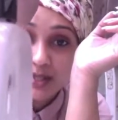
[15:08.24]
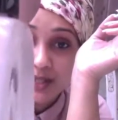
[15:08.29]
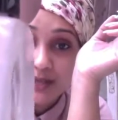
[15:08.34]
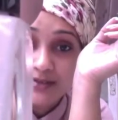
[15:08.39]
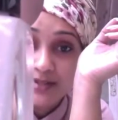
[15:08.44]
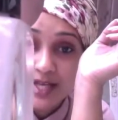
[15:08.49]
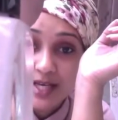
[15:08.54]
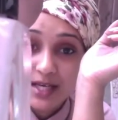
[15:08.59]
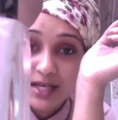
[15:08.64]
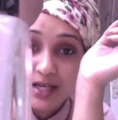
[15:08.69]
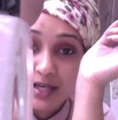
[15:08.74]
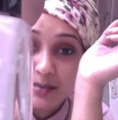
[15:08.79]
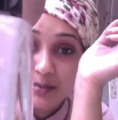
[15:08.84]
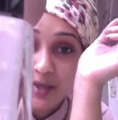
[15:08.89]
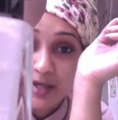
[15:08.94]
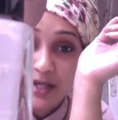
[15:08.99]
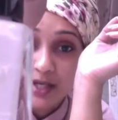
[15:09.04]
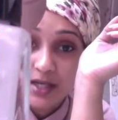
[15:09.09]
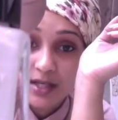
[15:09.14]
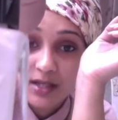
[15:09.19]
They've taken our
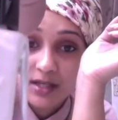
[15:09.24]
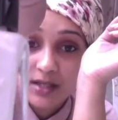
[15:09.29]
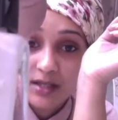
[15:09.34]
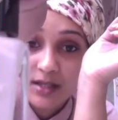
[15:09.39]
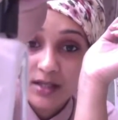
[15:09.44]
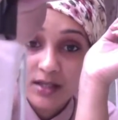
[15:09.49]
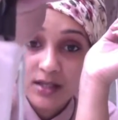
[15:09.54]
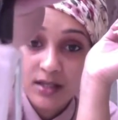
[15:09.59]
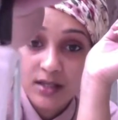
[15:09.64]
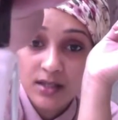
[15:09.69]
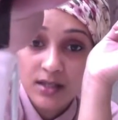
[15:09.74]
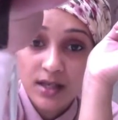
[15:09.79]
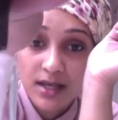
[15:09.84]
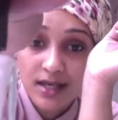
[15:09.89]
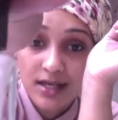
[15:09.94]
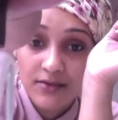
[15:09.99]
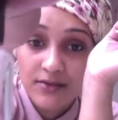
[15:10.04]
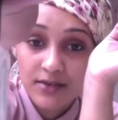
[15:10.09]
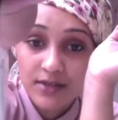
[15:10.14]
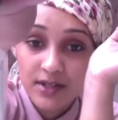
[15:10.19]
money,
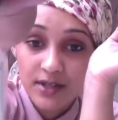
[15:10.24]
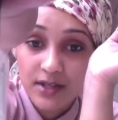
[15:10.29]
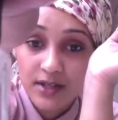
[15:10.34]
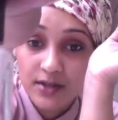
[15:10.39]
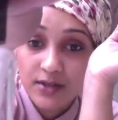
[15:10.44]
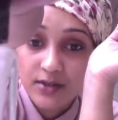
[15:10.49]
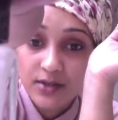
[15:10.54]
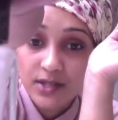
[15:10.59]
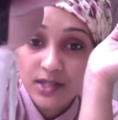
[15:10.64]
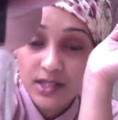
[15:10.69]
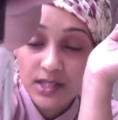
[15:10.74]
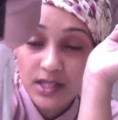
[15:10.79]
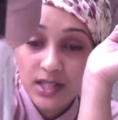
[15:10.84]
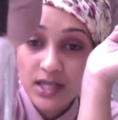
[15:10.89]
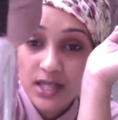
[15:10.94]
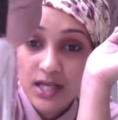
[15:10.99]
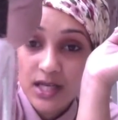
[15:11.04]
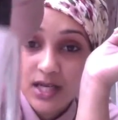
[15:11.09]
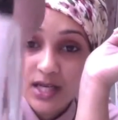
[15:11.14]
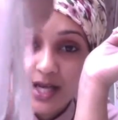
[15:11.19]
and everything else,
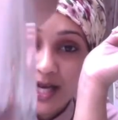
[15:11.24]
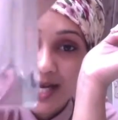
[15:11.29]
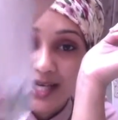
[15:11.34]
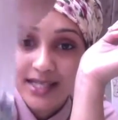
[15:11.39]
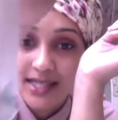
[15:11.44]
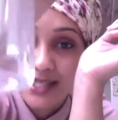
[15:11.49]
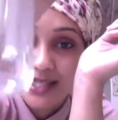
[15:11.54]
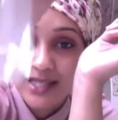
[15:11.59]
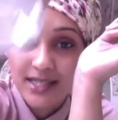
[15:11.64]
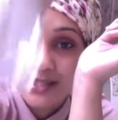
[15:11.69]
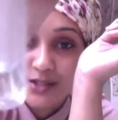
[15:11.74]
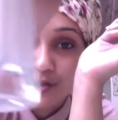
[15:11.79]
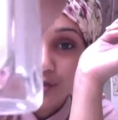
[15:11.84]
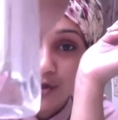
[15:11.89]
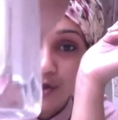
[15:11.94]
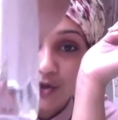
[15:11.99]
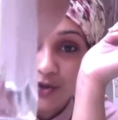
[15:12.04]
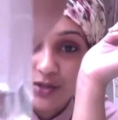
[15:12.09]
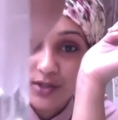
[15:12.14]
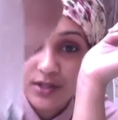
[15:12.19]
and it is
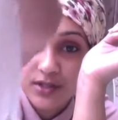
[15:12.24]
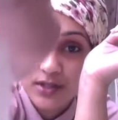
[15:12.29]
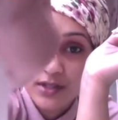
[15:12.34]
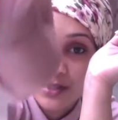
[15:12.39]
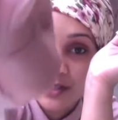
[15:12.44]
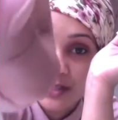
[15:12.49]
not